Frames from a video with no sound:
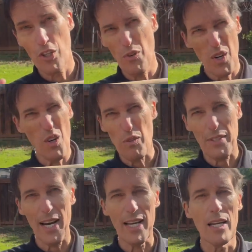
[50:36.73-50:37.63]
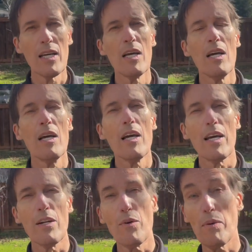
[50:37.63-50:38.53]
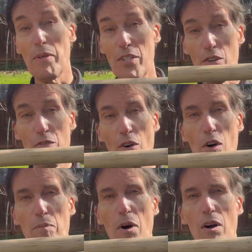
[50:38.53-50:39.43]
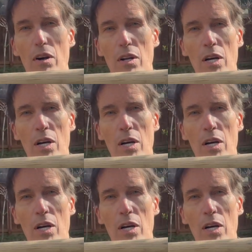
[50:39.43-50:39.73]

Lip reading: You don't want to hold tight. You don't want to be too far apart